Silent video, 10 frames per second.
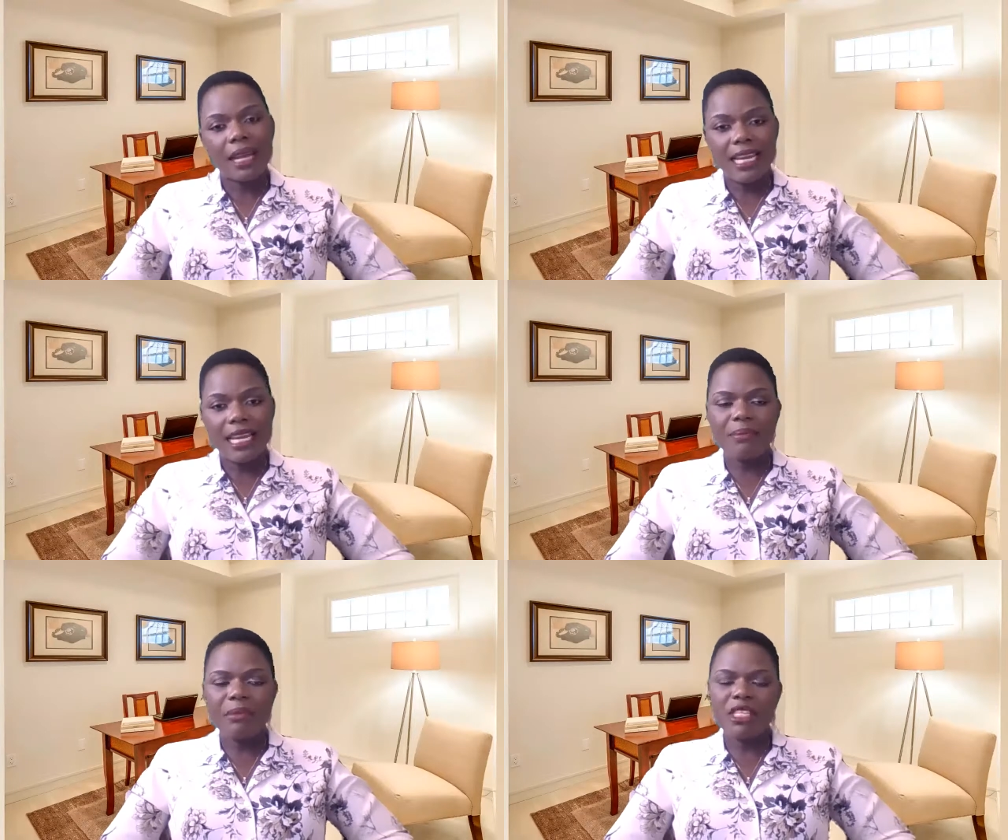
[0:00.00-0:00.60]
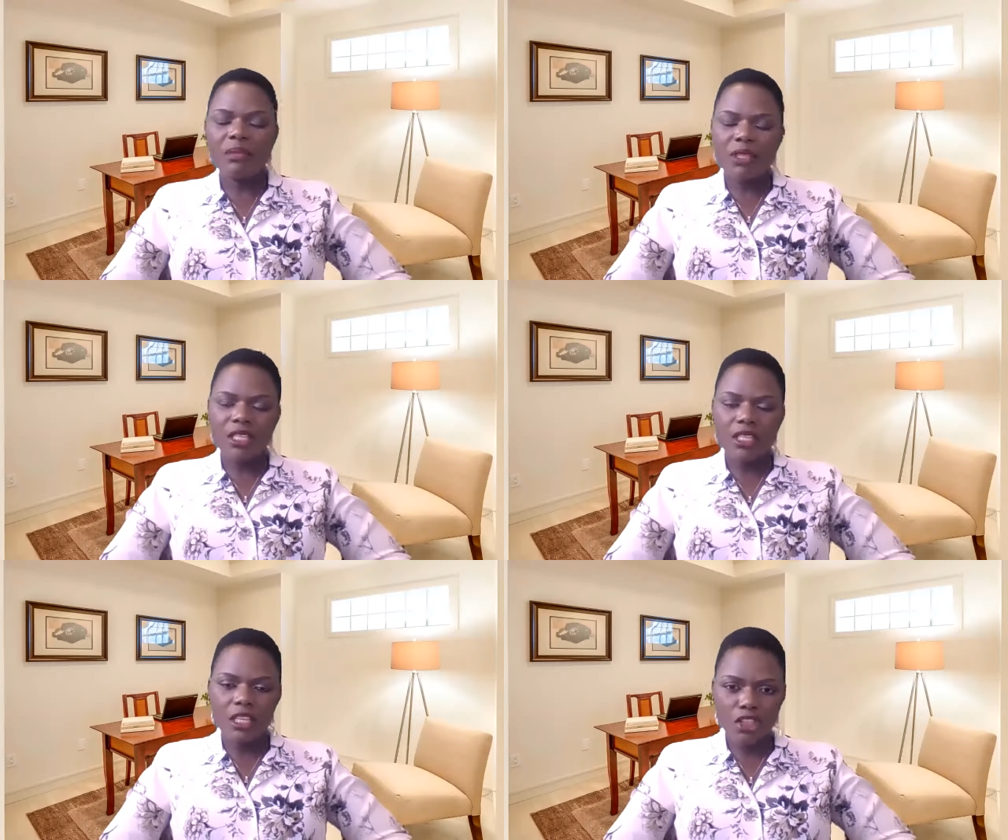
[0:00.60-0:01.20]
My name is
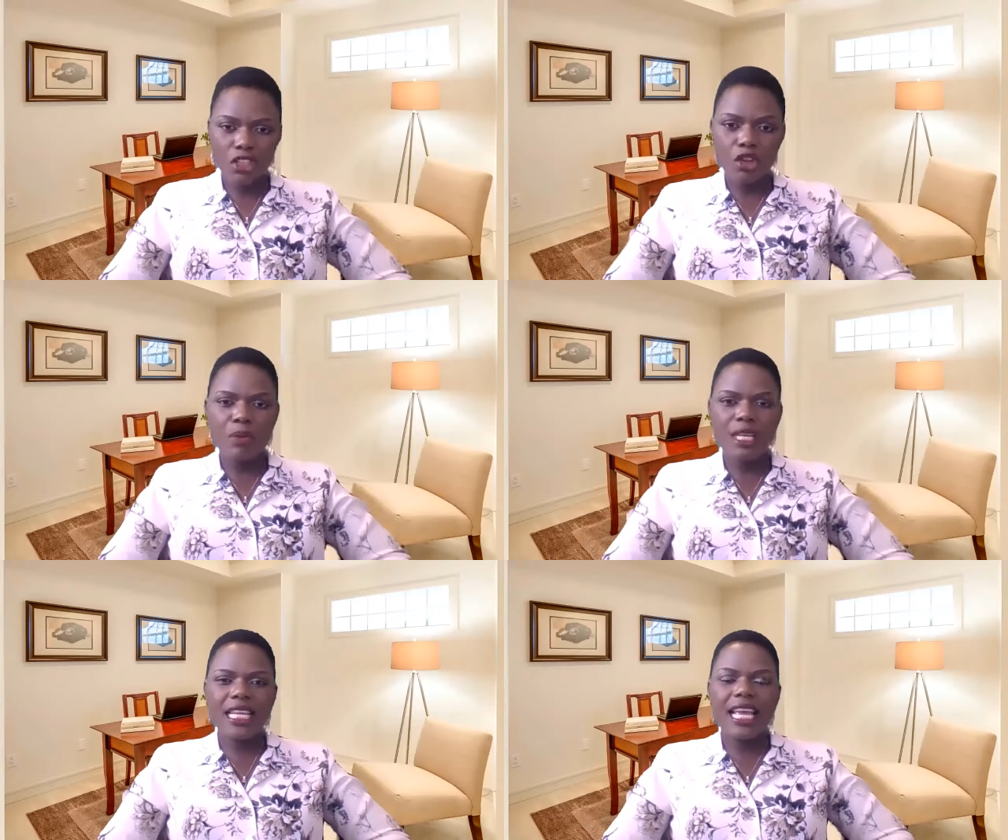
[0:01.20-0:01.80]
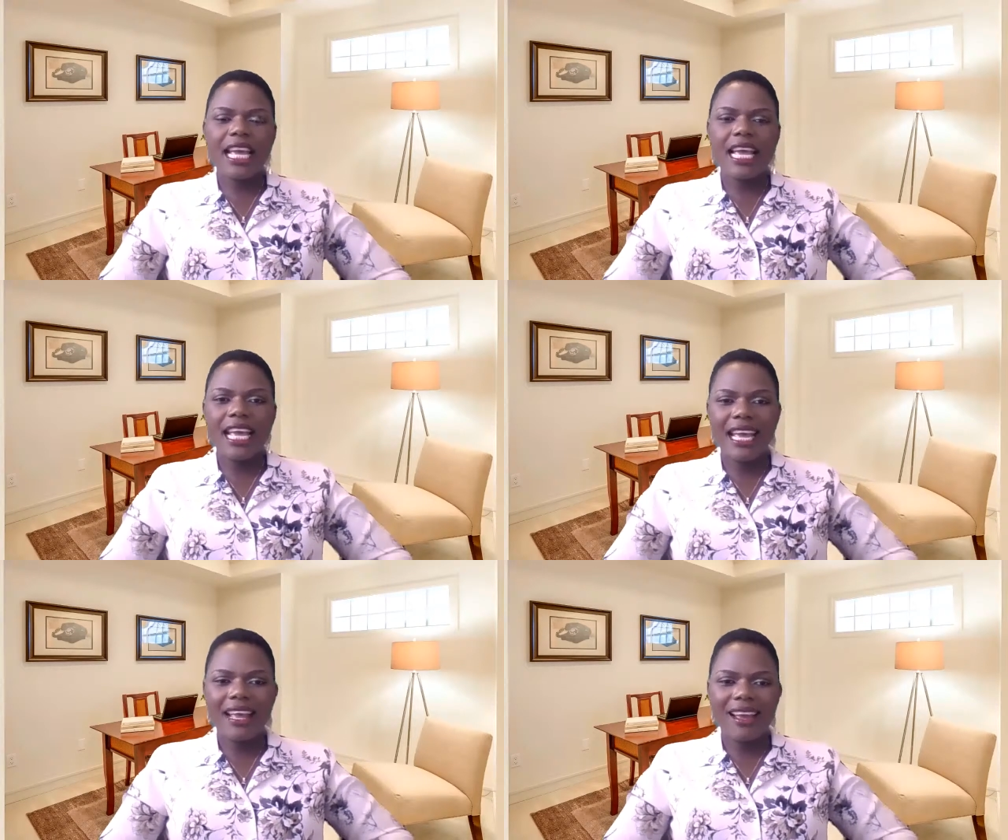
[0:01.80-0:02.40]
Princess Toby,
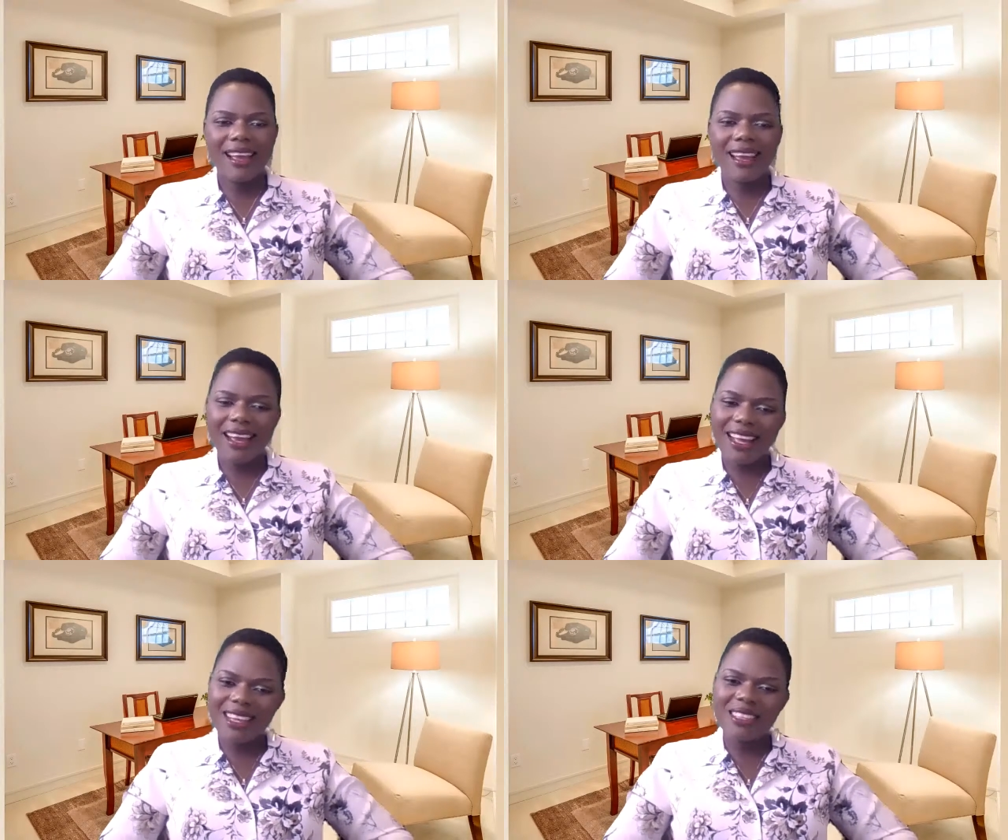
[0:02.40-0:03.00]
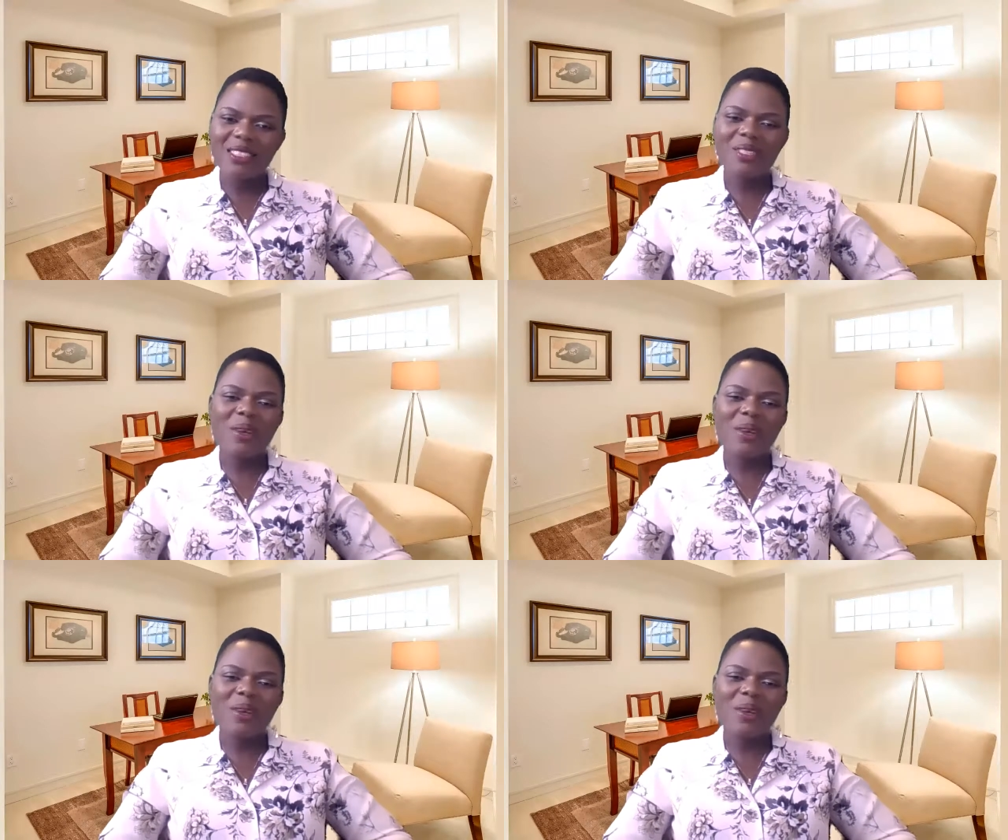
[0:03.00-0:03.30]
and